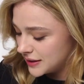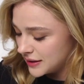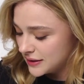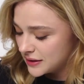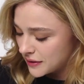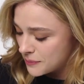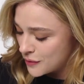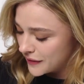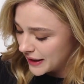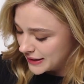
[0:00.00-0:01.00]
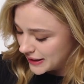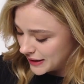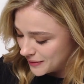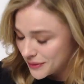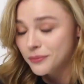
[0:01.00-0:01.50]
is a movie I
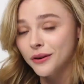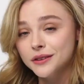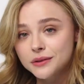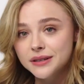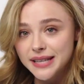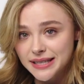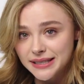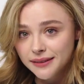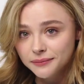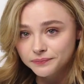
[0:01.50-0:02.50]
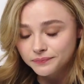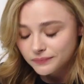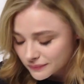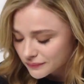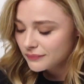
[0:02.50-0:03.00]
did with Martin Scorsese.
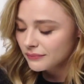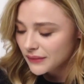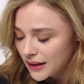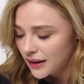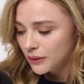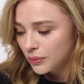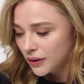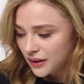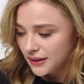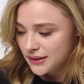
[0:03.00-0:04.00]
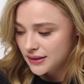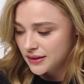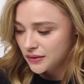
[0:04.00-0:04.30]
I was